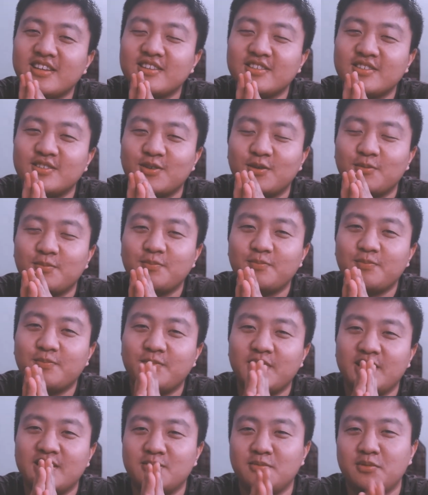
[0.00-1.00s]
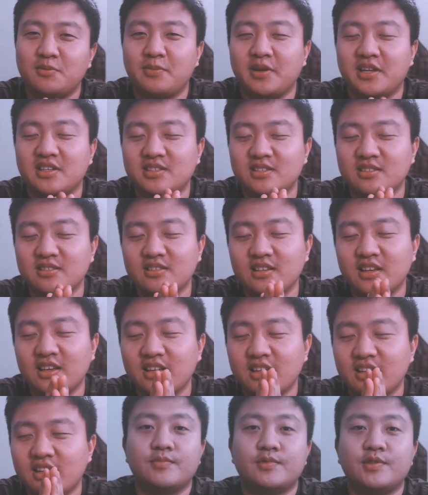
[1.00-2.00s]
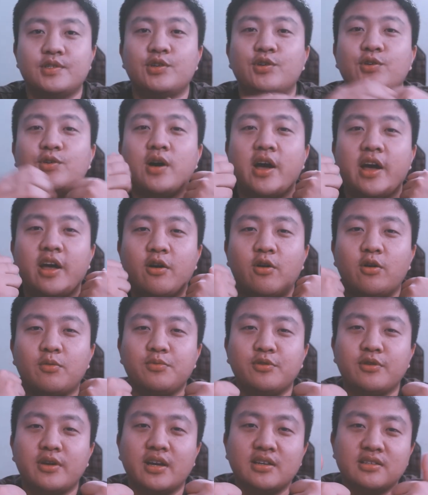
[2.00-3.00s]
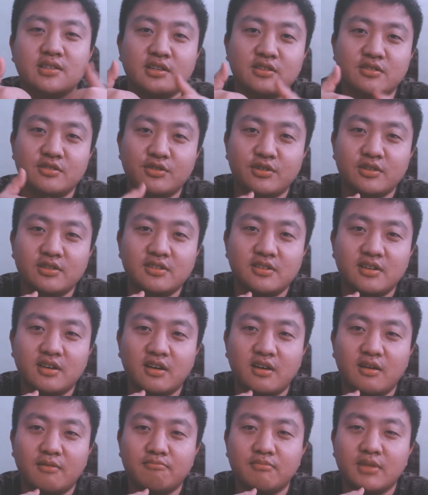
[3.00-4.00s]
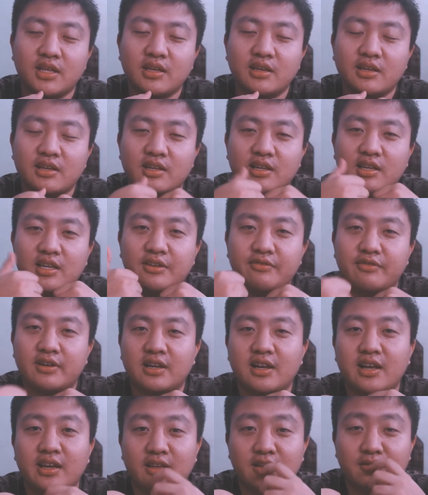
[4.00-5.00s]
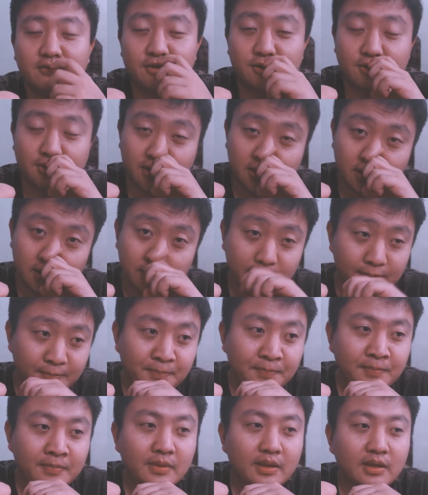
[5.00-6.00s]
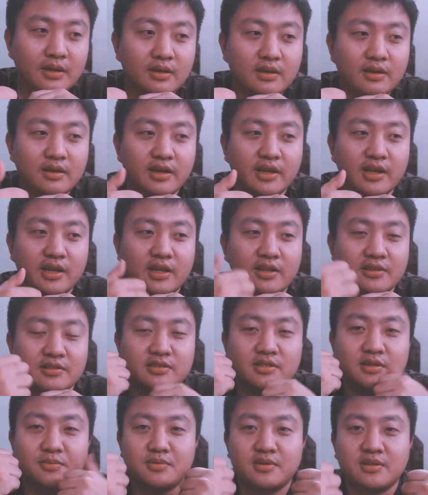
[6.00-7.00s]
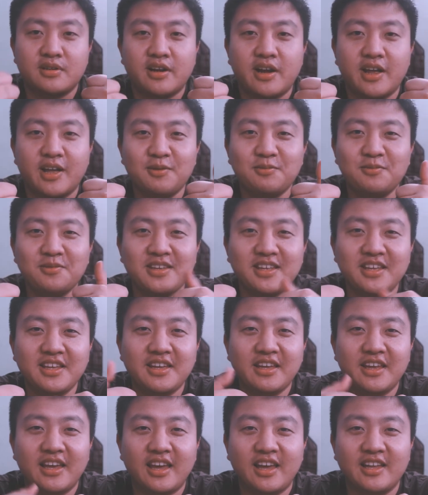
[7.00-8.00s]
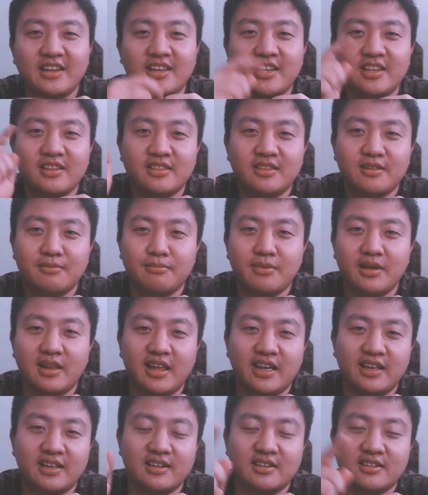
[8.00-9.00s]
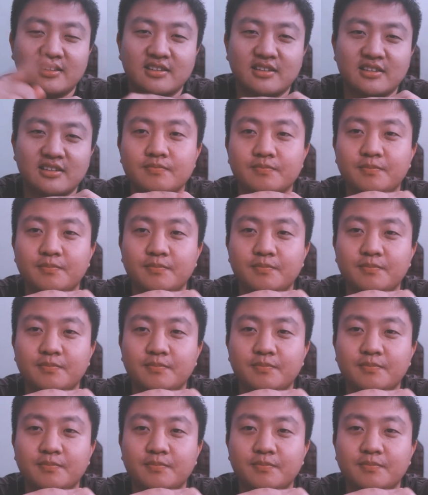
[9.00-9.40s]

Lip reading: So please be patient. So I hope you guys enjoyed. Leave a like if you did, and subscribe and hit the bell icon.